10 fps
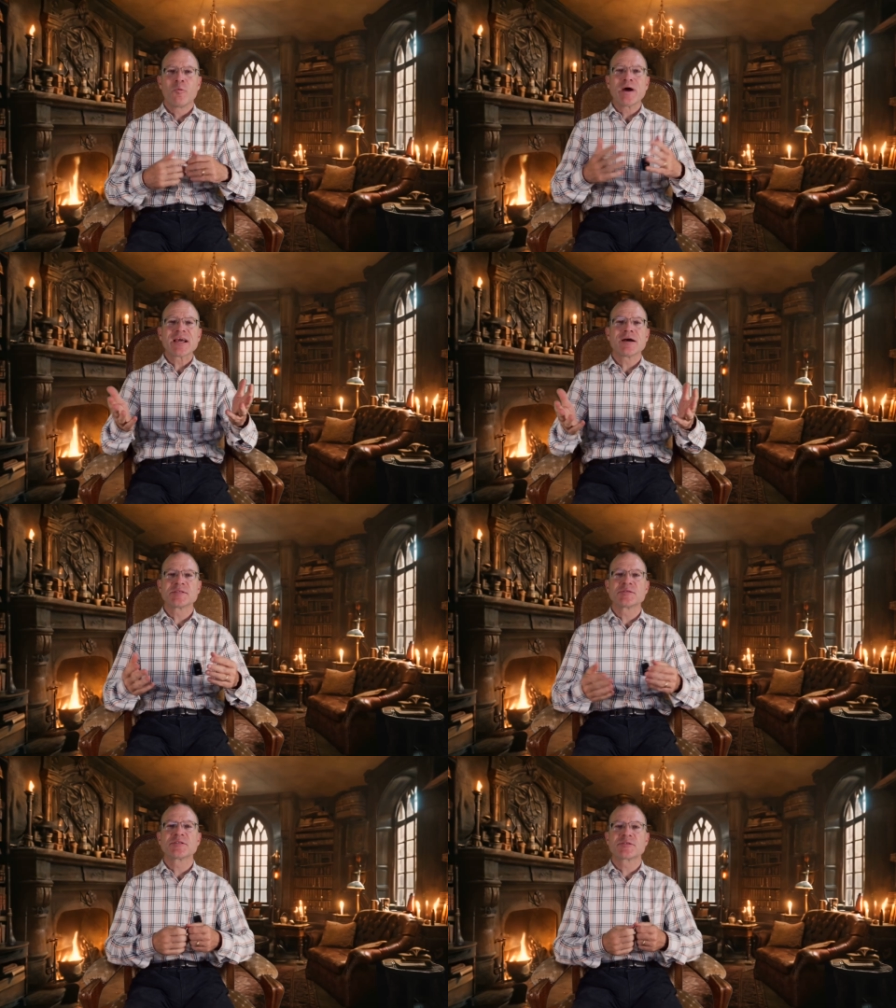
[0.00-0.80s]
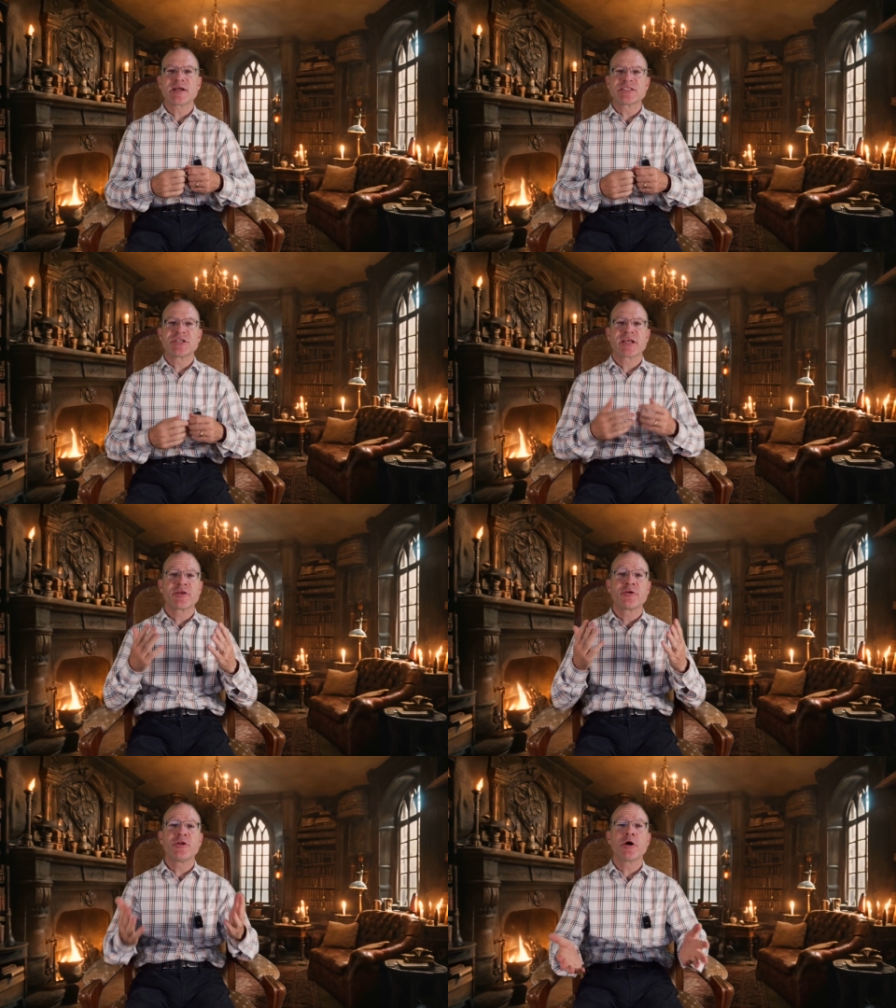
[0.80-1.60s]
When it comes to stretching,
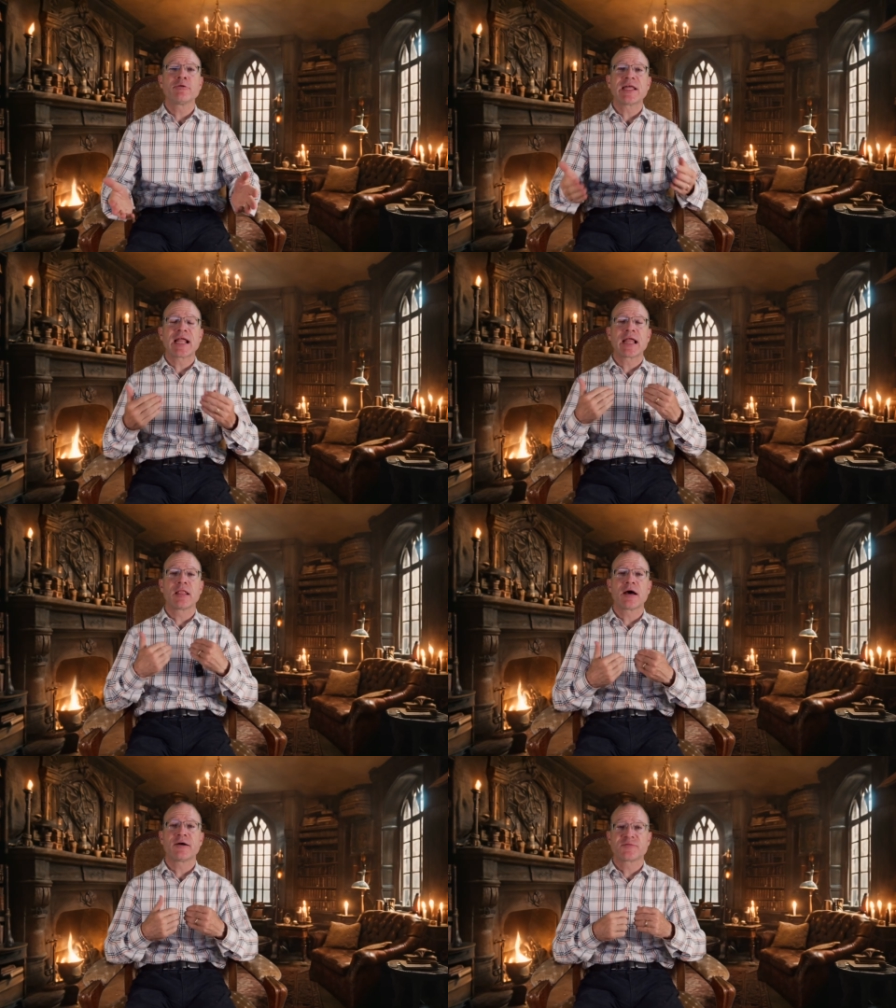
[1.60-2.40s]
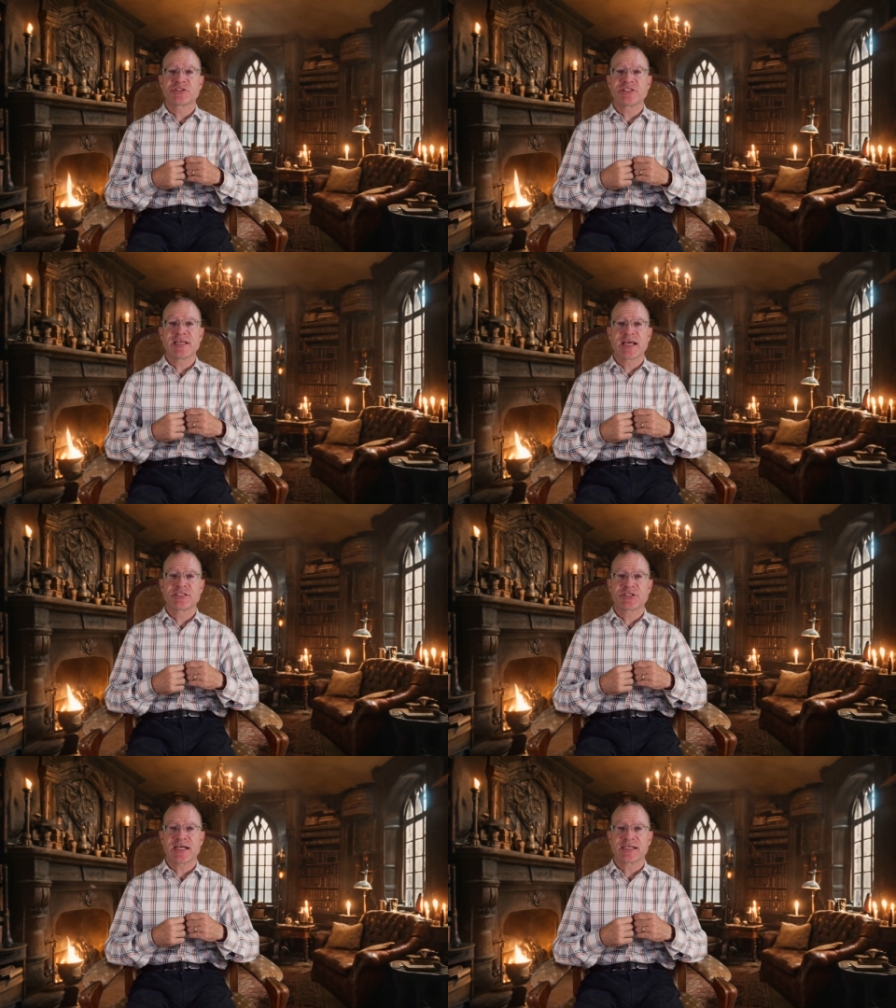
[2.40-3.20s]
you know that I love G
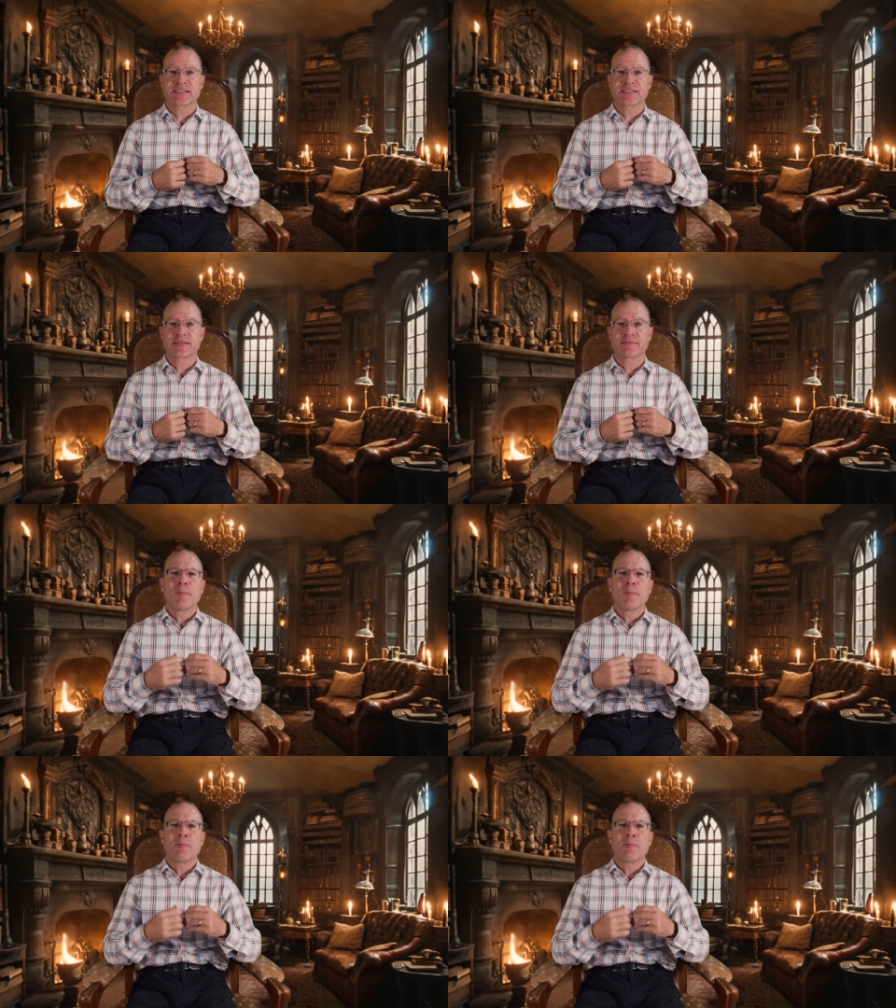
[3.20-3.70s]
H S.